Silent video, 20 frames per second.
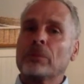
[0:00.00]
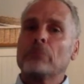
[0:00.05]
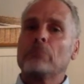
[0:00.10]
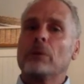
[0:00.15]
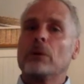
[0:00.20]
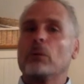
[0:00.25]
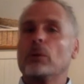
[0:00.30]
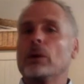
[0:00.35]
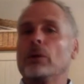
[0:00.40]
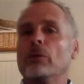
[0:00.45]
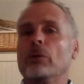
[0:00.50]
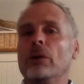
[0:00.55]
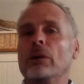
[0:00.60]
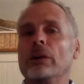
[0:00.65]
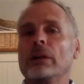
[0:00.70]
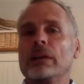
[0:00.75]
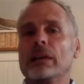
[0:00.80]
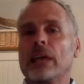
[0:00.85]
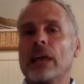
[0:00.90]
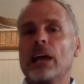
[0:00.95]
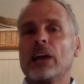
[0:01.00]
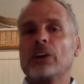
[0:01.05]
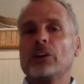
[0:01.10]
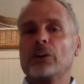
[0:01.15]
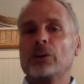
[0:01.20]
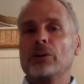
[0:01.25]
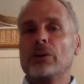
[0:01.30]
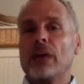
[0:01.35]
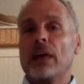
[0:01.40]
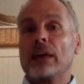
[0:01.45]
but we really can't
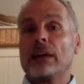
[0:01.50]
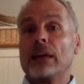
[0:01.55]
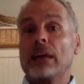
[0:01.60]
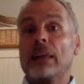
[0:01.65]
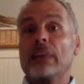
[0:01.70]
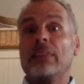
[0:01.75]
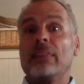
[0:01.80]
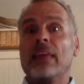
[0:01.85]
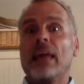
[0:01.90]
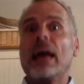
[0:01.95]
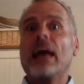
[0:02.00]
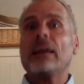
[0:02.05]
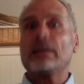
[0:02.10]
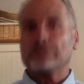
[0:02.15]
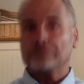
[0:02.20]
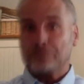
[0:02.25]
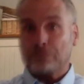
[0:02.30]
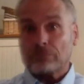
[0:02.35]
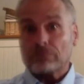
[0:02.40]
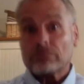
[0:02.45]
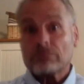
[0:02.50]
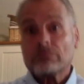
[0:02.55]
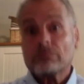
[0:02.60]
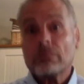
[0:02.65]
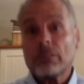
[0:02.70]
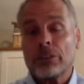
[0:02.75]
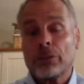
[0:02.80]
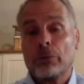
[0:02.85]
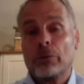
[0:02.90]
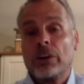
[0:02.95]
do that. And that,
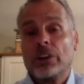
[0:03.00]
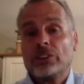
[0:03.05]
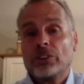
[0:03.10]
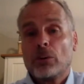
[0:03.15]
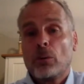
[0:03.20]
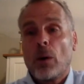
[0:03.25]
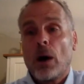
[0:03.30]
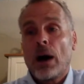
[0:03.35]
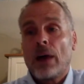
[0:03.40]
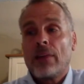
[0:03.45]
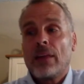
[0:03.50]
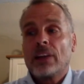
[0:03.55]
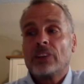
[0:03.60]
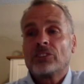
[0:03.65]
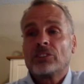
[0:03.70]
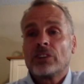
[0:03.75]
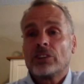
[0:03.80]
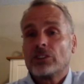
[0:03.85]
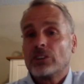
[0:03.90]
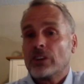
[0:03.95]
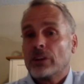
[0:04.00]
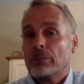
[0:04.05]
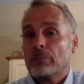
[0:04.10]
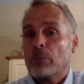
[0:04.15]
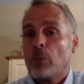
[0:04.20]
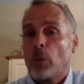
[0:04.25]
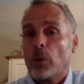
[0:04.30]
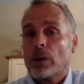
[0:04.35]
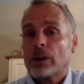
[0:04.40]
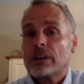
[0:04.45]
the reason why that's such an
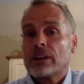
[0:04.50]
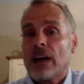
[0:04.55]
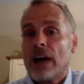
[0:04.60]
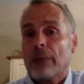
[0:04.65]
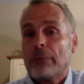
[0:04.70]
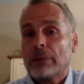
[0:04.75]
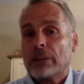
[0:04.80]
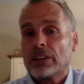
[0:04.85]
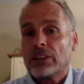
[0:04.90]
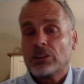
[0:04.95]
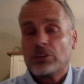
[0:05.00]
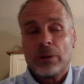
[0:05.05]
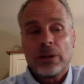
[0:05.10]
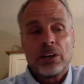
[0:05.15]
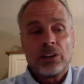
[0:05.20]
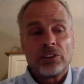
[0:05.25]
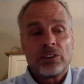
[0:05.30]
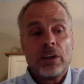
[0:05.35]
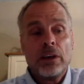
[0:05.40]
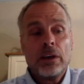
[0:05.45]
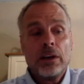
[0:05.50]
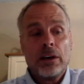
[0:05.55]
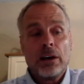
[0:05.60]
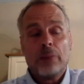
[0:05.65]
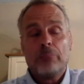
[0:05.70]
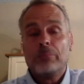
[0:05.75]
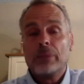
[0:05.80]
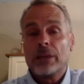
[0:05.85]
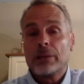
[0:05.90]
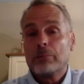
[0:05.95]
important topic is because
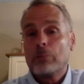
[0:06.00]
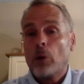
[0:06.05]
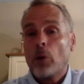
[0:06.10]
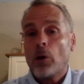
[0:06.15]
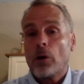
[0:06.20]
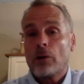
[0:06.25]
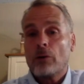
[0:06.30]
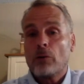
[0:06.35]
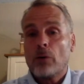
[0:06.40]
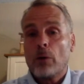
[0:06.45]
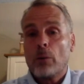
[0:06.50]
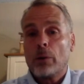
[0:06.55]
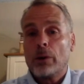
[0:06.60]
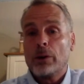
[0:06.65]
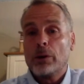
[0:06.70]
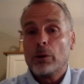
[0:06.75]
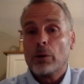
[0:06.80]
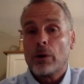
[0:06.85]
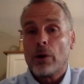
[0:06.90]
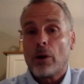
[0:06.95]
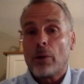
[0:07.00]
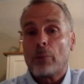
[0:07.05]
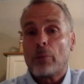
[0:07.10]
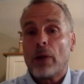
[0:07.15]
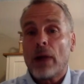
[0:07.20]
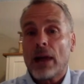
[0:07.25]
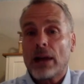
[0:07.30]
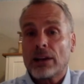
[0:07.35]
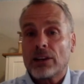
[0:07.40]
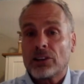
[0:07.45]
a big part of what we do in our
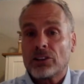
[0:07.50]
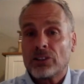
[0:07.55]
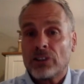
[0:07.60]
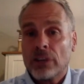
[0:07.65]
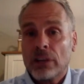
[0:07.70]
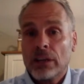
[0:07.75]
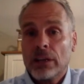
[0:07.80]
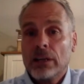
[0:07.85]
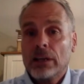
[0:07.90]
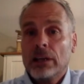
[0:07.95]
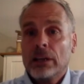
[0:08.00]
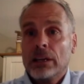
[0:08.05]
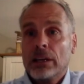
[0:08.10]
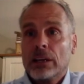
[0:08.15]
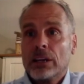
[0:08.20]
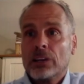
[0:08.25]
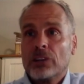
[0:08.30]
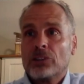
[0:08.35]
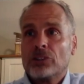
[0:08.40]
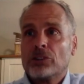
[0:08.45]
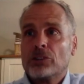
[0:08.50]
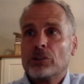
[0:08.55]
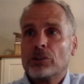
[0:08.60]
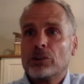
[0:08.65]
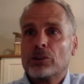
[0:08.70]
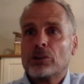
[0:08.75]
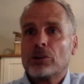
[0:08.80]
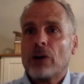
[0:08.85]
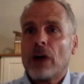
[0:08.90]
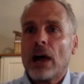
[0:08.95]
practice is to
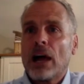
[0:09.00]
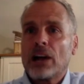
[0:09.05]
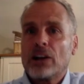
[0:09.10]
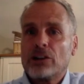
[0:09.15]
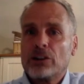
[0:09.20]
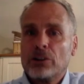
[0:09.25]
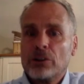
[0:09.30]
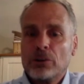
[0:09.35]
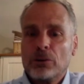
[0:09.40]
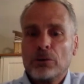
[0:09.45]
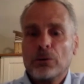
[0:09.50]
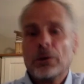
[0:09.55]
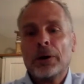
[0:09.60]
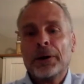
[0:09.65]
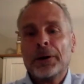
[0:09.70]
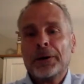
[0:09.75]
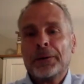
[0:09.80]
try to